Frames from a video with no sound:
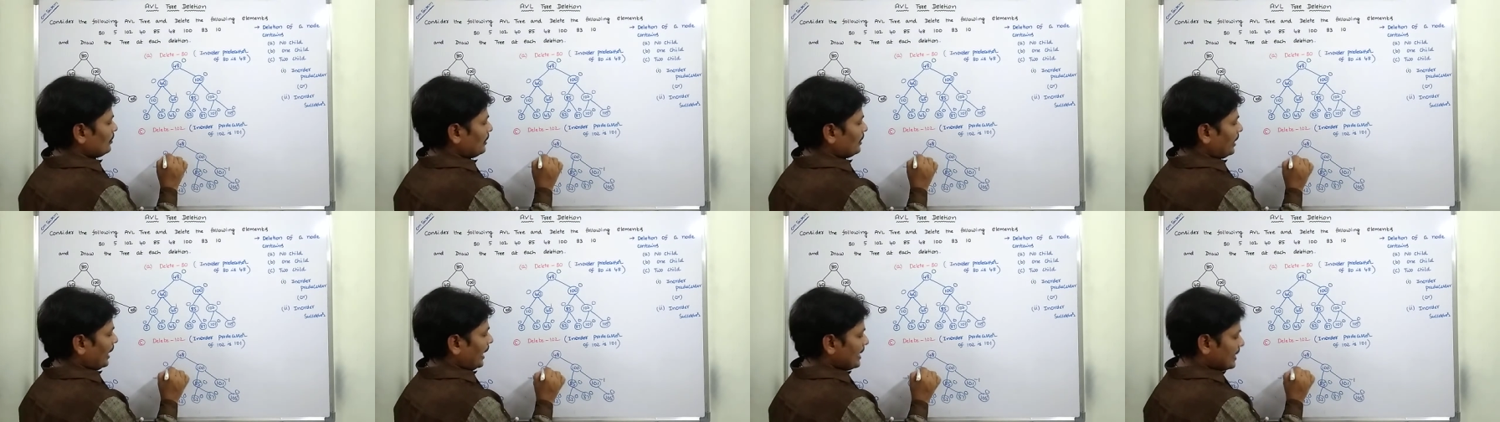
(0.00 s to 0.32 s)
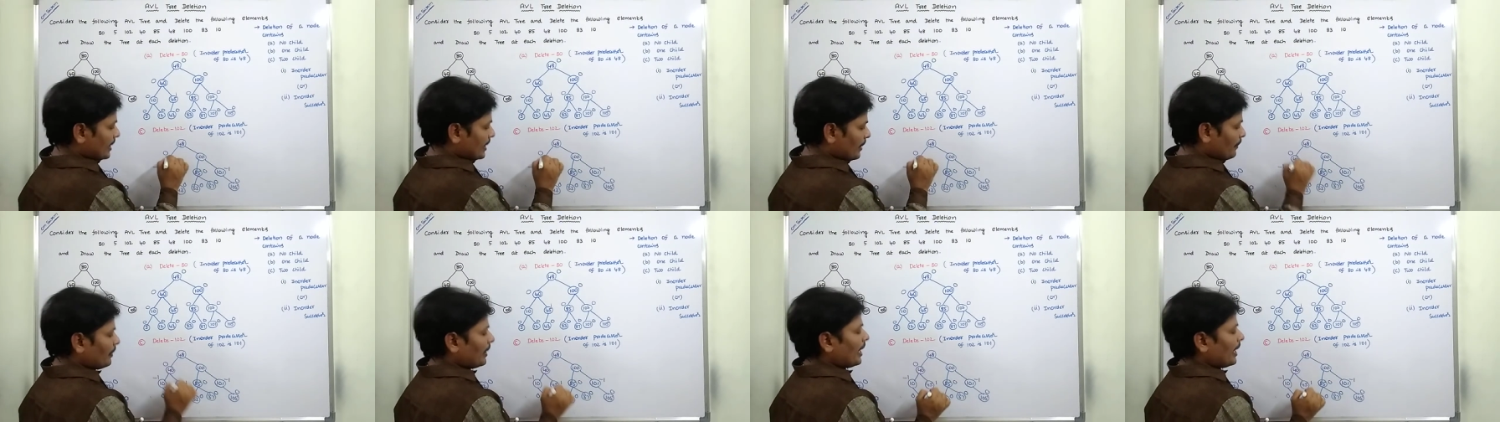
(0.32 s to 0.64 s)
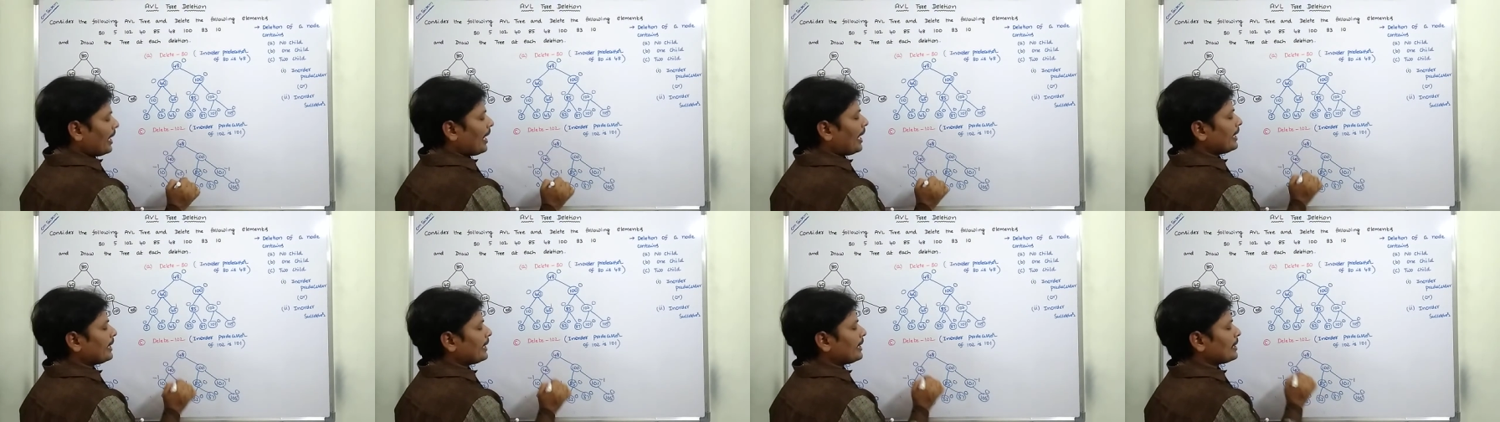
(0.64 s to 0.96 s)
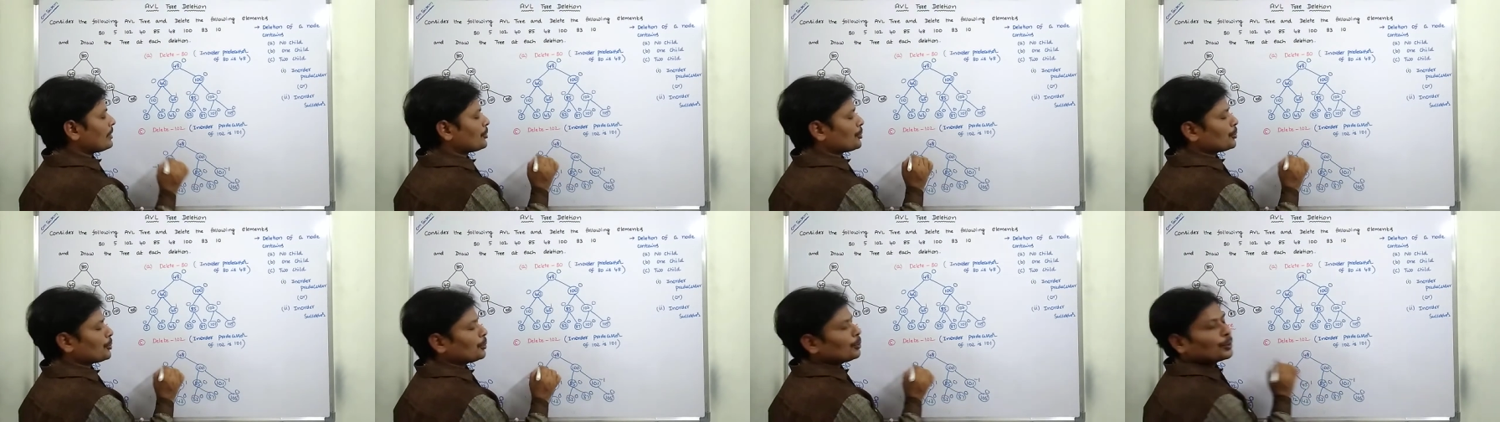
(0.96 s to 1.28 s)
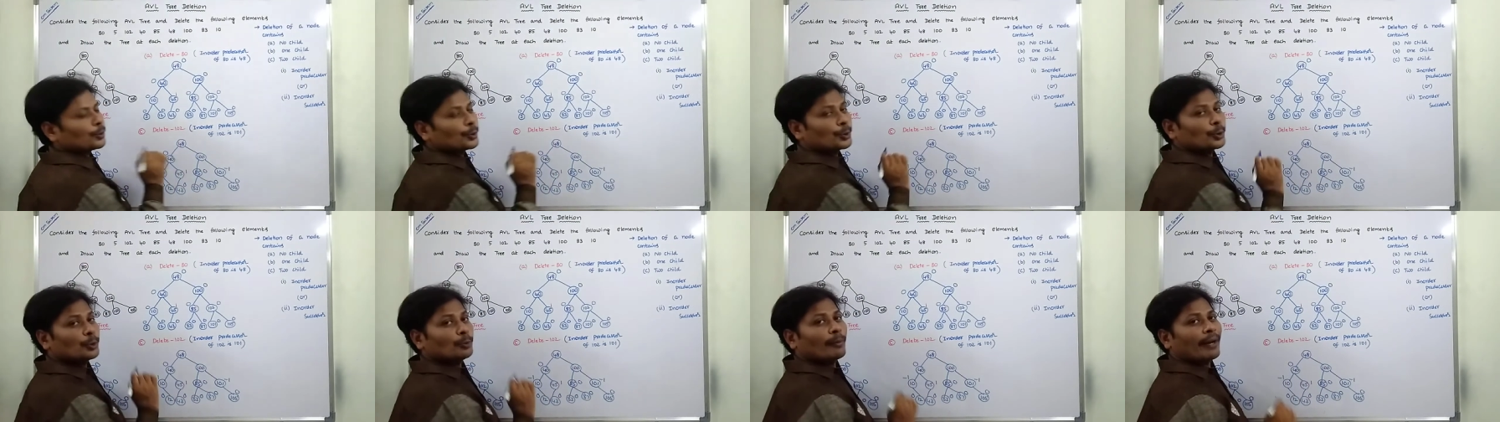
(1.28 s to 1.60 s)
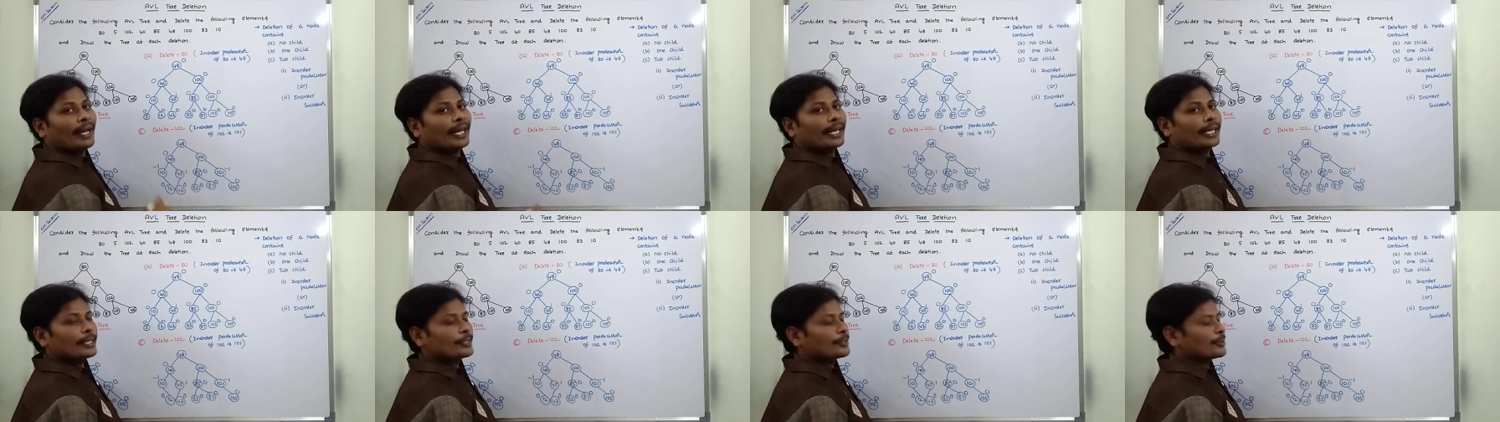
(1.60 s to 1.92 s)
Right subtree height is two, two
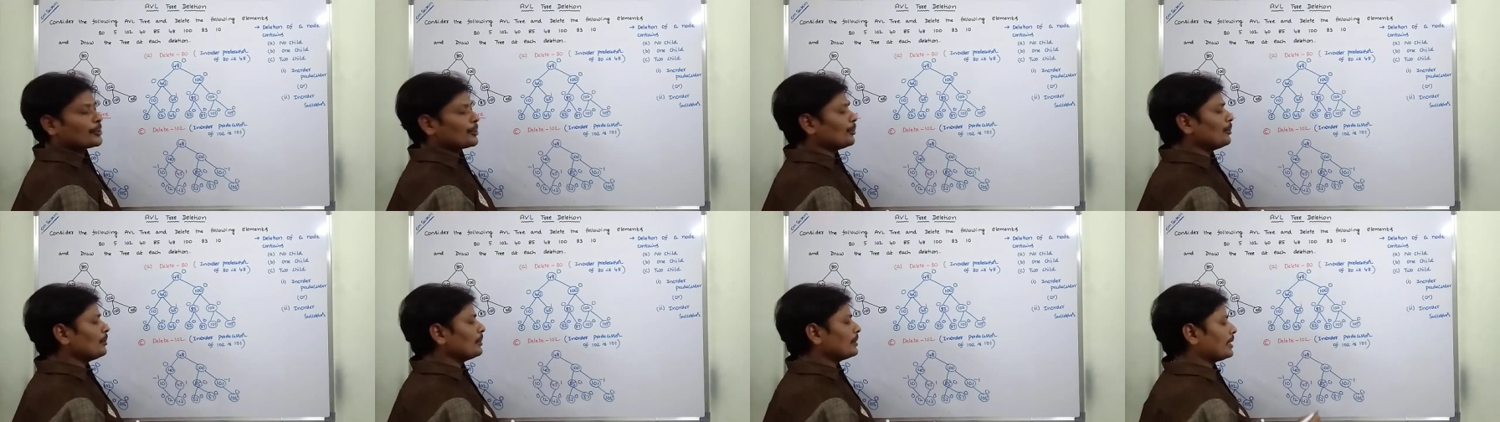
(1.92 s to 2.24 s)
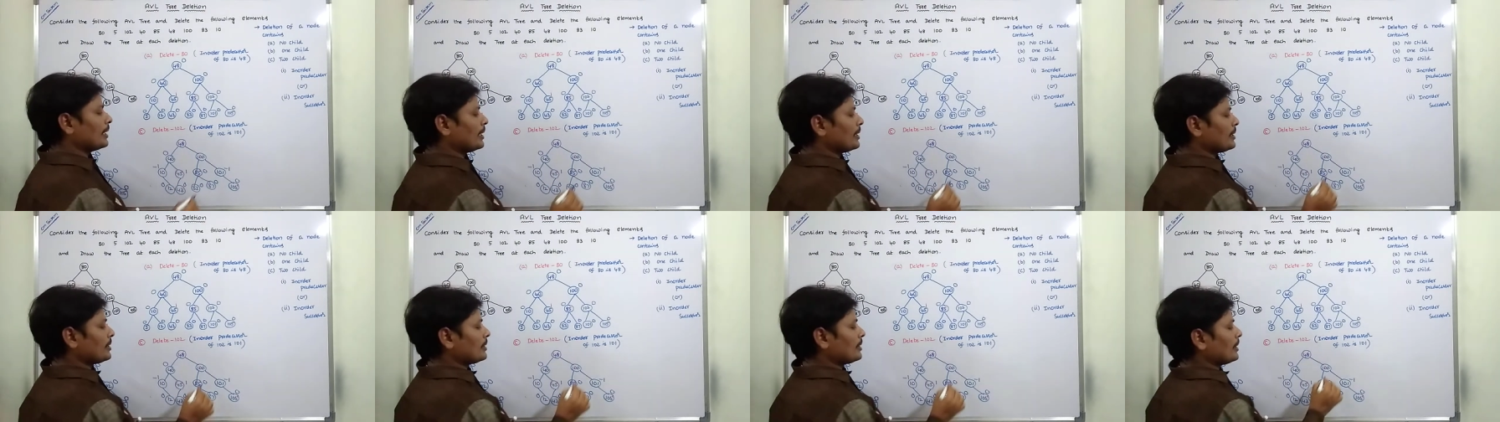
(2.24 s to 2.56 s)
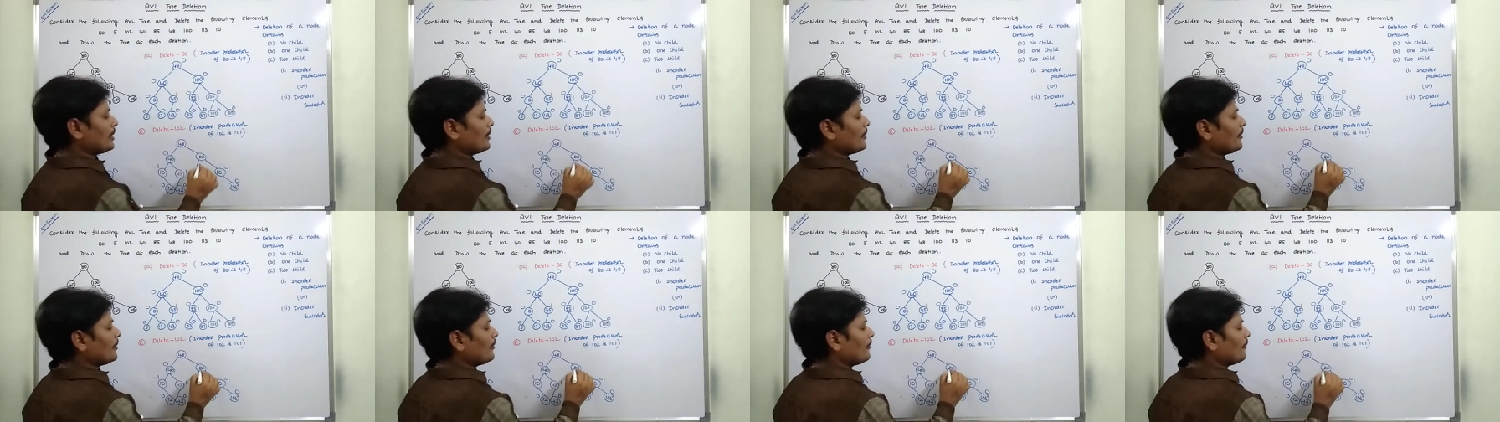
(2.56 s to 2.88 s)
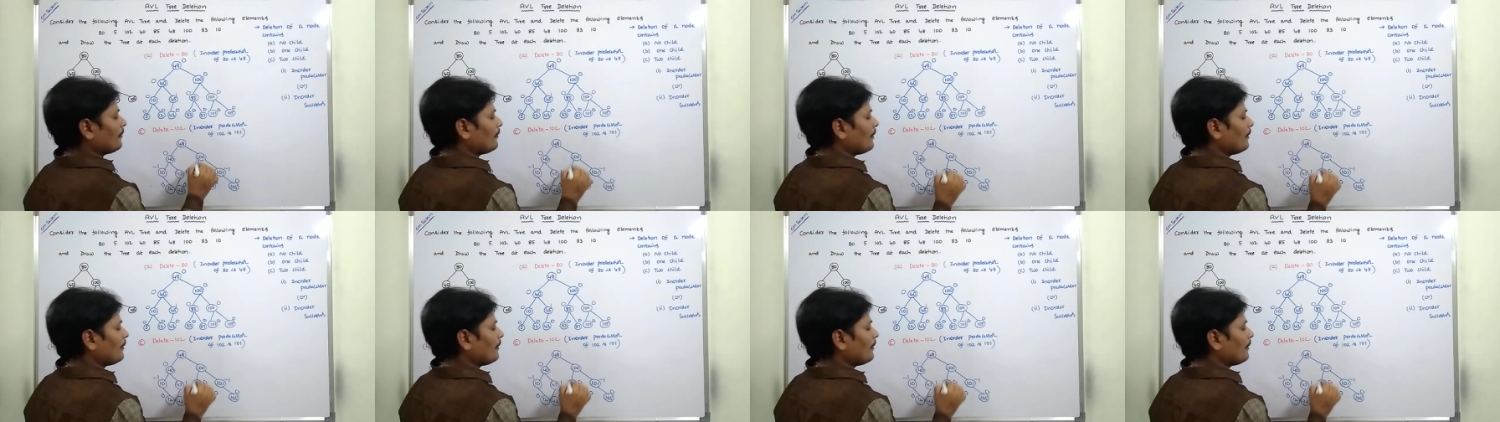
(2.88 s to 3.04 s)
minus two, that is zero.